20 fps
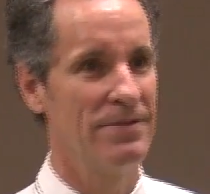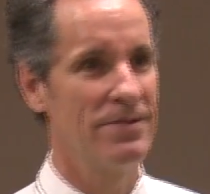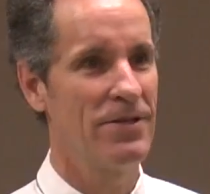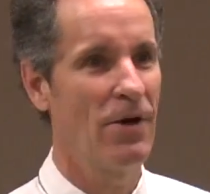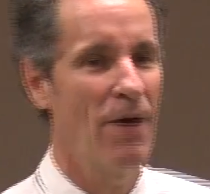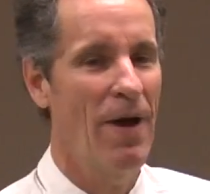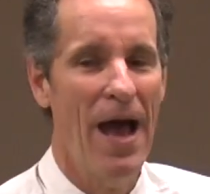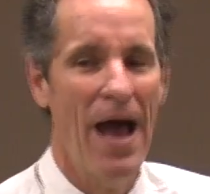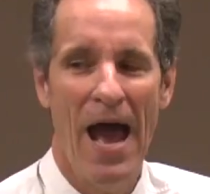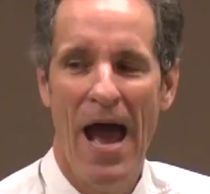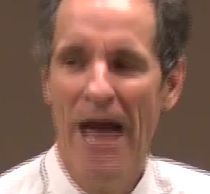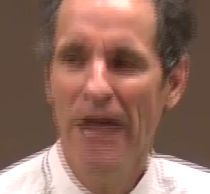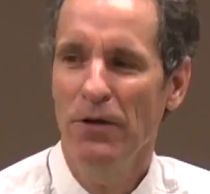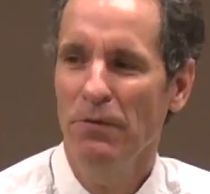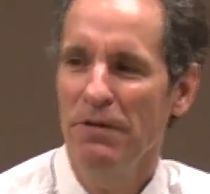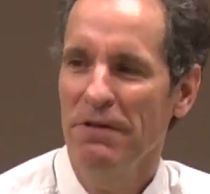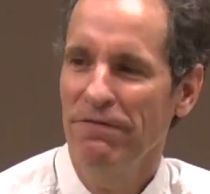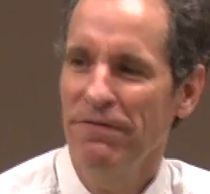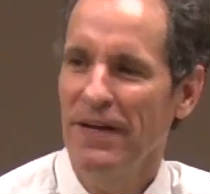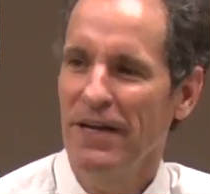So how do
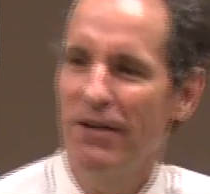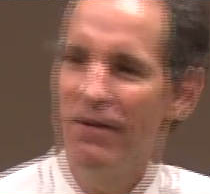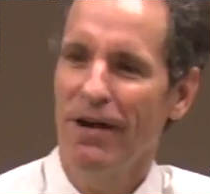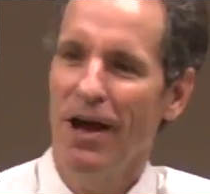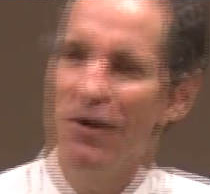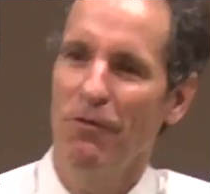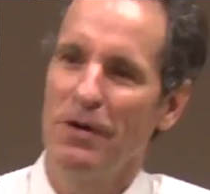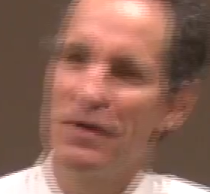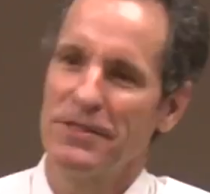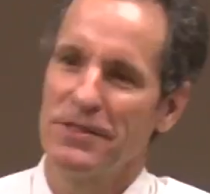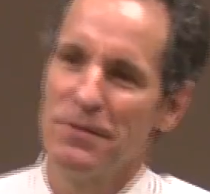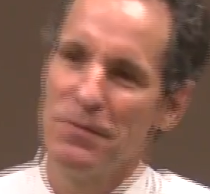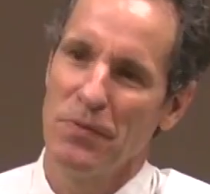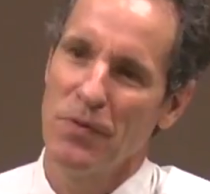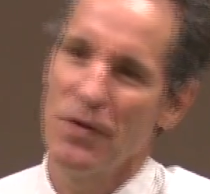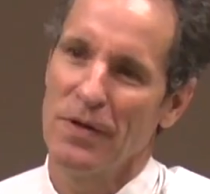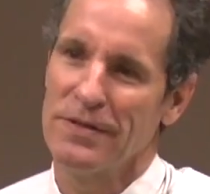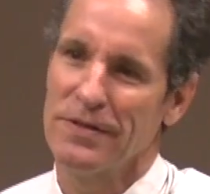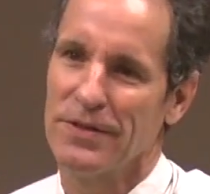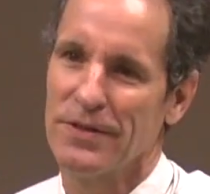we figure out what's
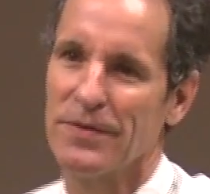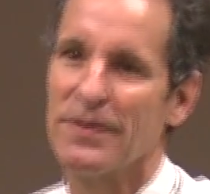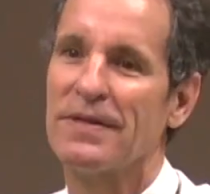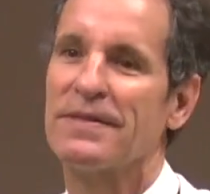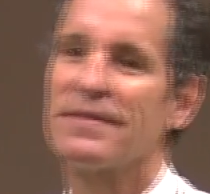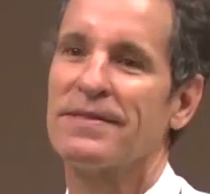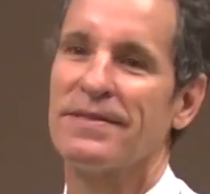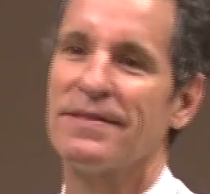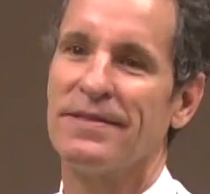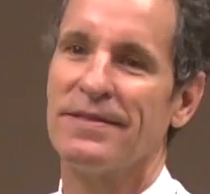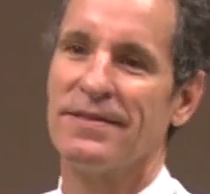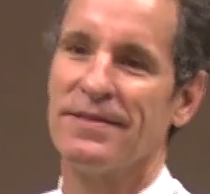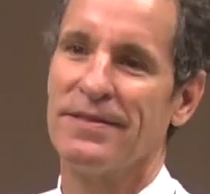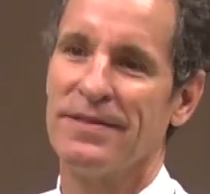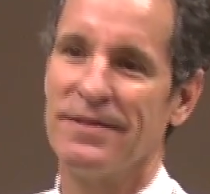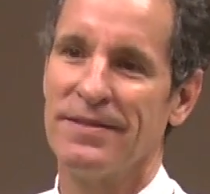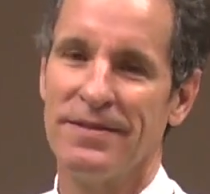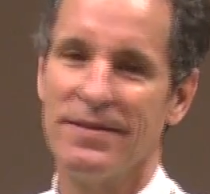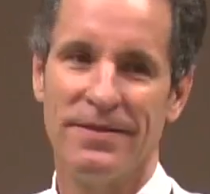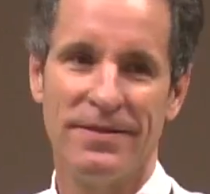important for us?
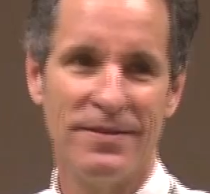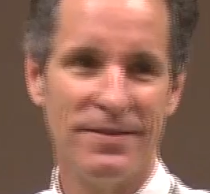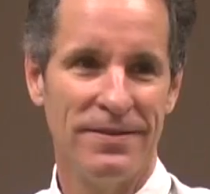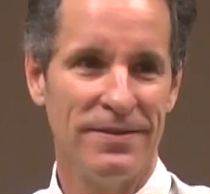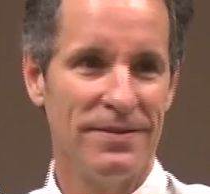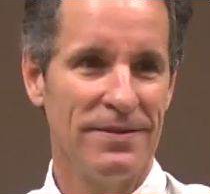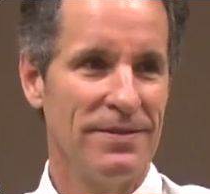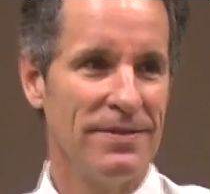I